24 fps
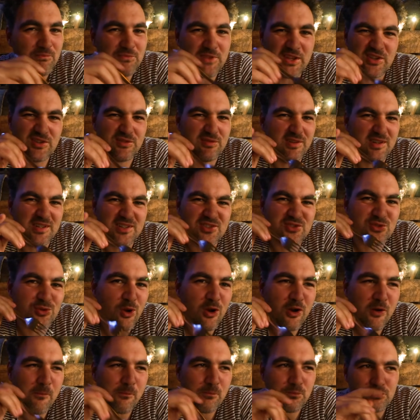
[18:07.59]
Tastes very
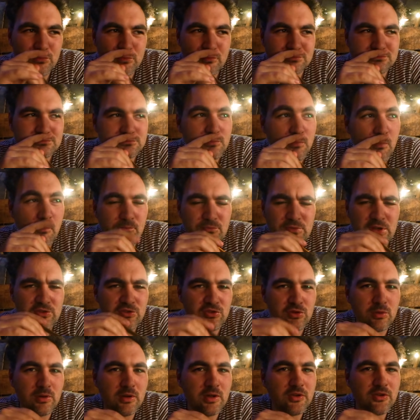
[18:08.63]
strong.
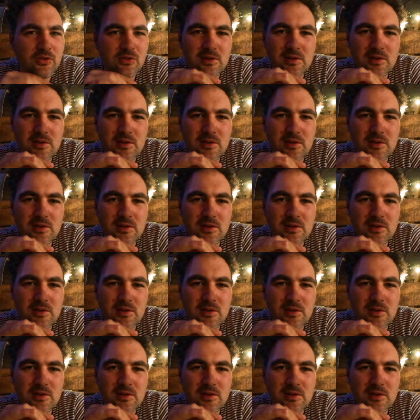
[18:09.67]
Tastes grilled,